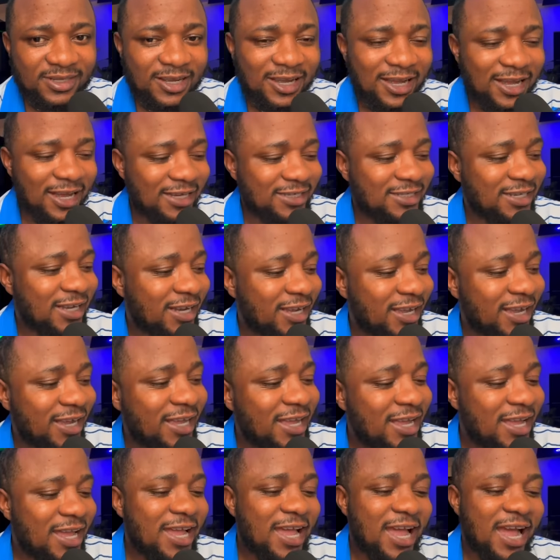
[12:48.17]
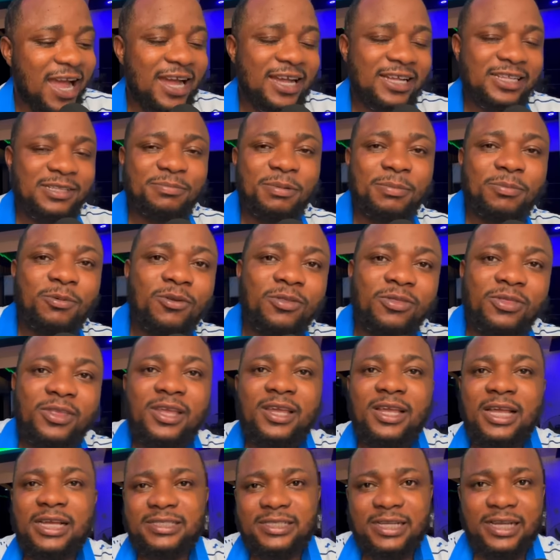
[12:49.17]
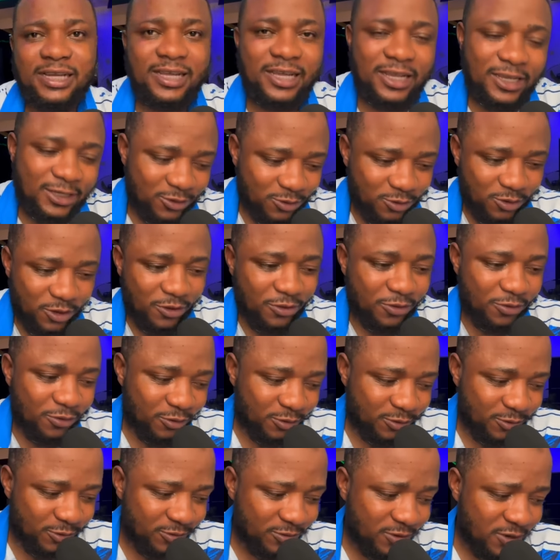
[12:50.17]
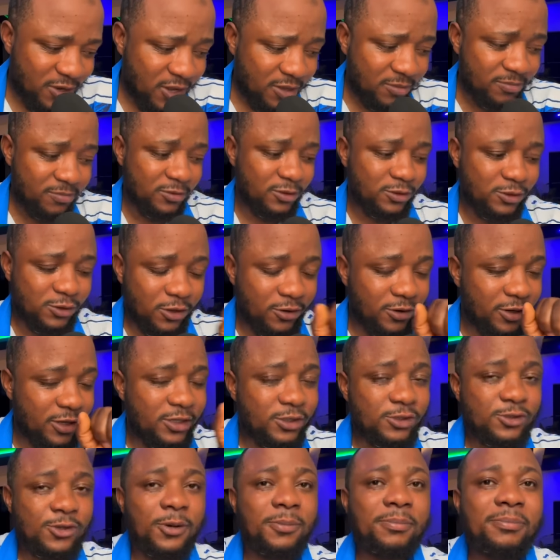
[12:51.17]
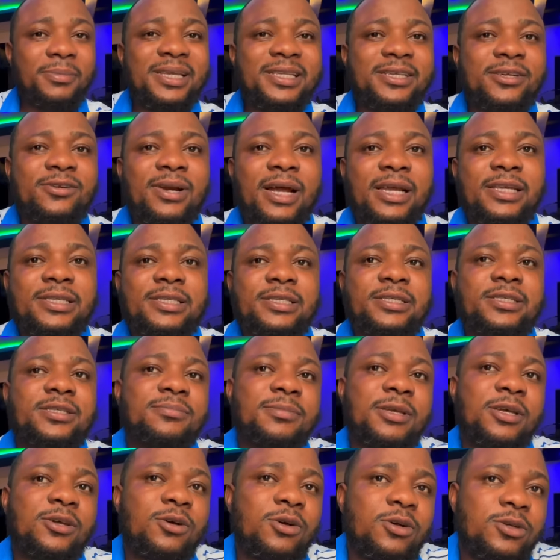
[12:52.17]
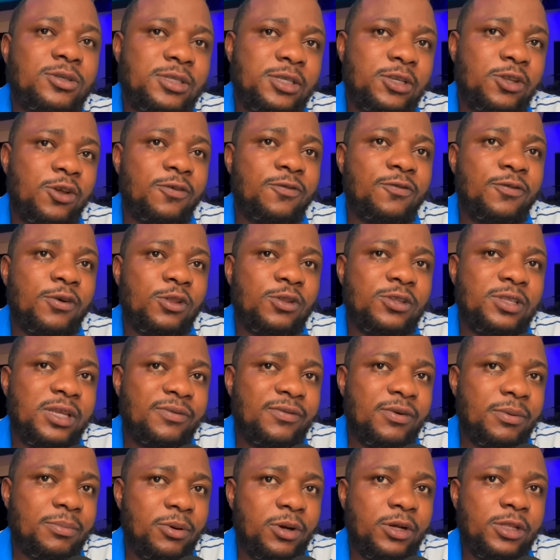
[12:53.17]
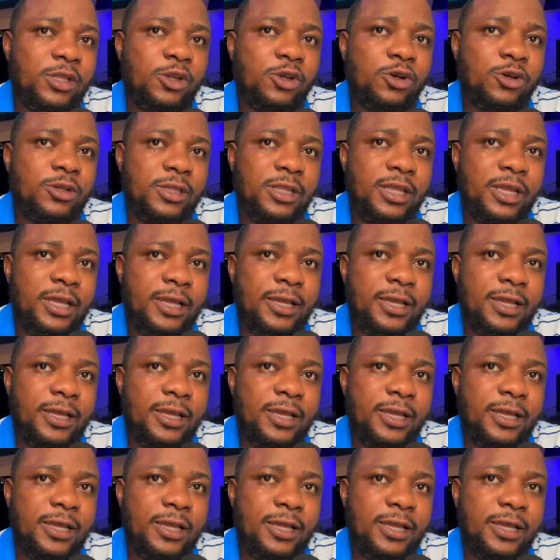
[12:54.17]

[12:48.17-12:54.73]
Asake, and people think Asake is going through, some mid-crisis because he followed everybody on